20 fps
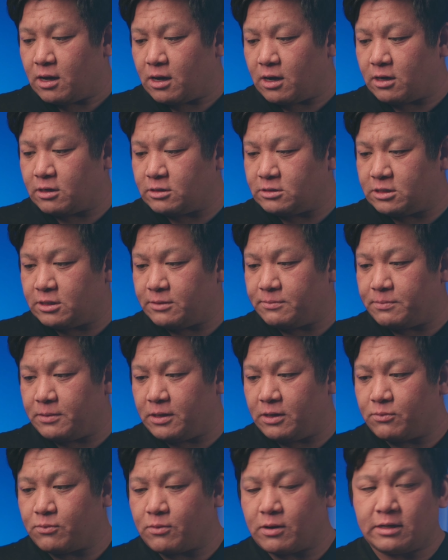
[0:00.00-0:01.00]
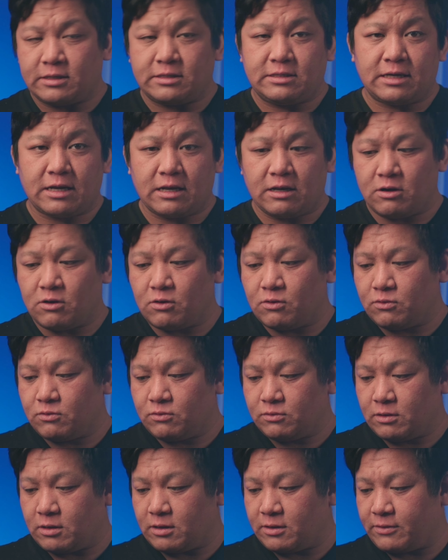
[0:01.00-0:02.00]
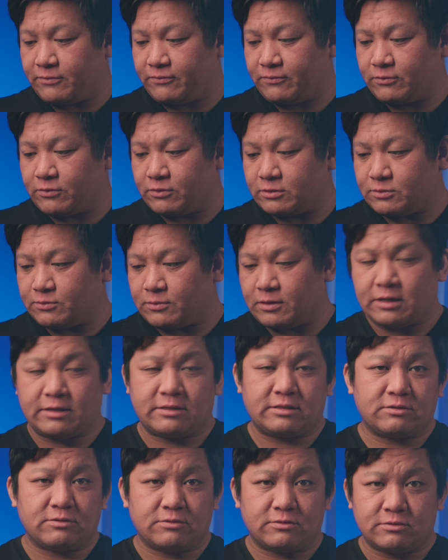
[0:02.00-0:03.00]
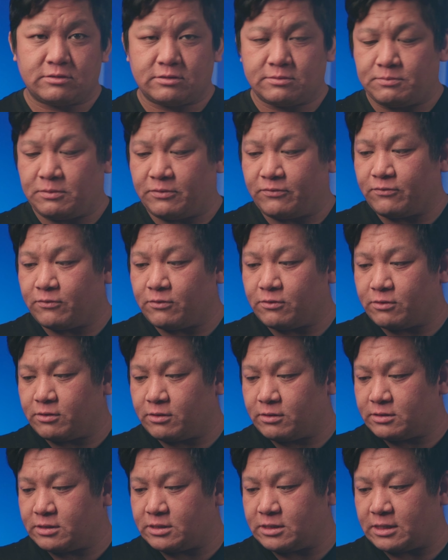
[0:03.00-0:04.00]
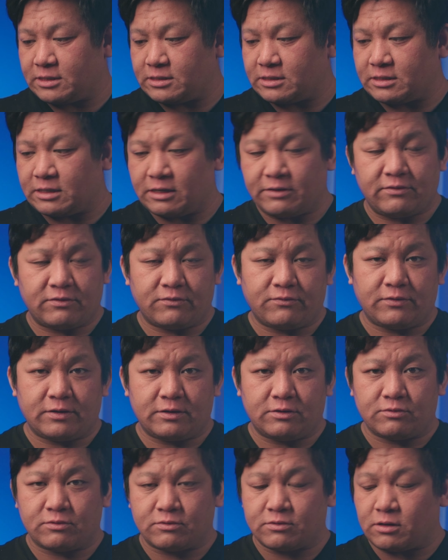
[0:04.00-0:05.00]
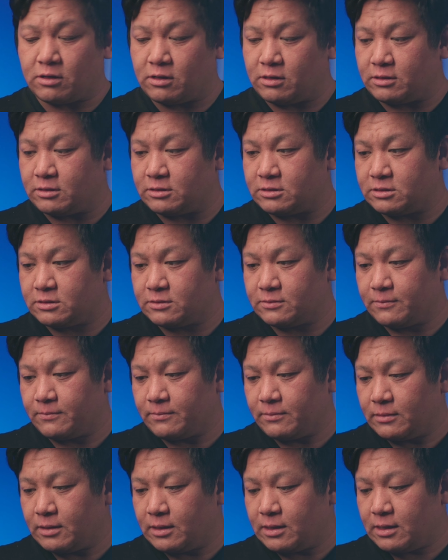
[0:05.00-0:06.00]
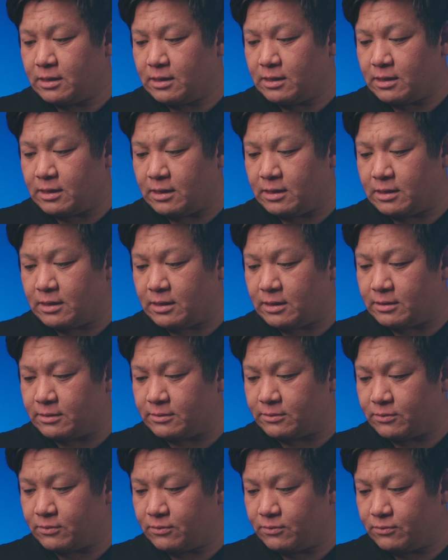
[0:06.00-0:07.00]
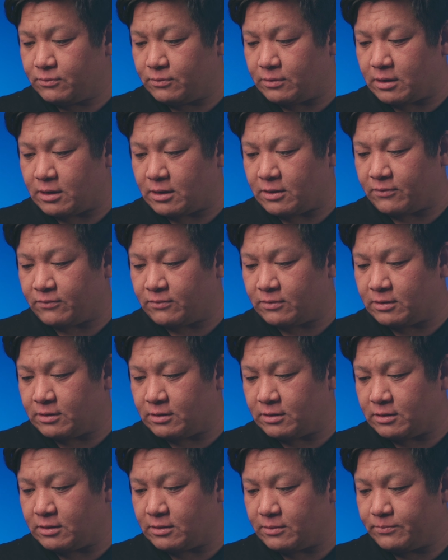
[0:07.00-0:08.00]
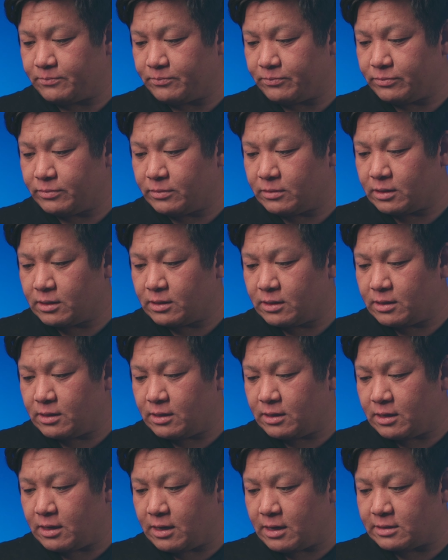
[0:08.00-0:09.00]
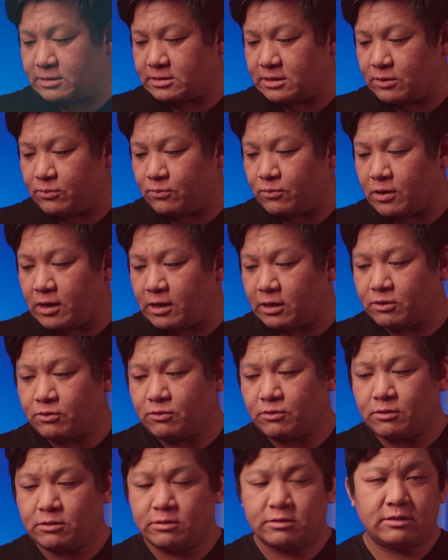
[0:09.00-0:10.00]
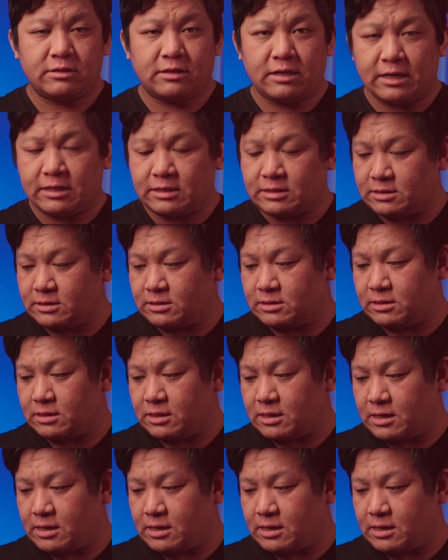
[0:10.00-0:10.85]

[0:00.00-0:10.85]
RGB white, yellow, of course what I told before, changing individual colors. And then we have the X and Y coordinates,